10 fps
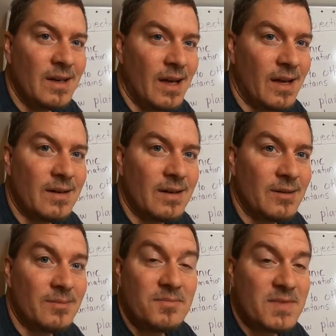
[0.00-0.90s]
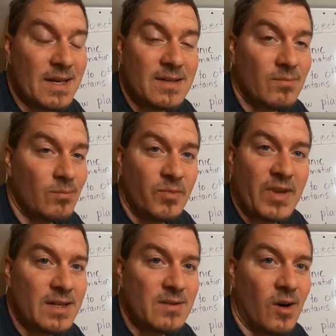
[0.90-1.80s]
and
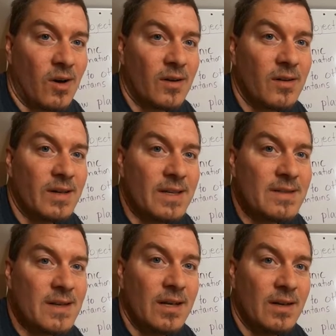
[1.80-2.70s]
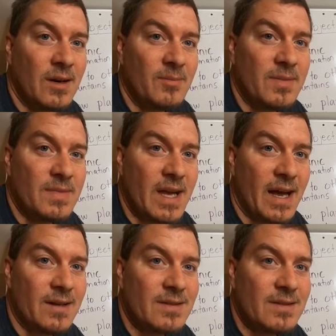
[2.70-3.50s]
takes longer, and it's eating up data.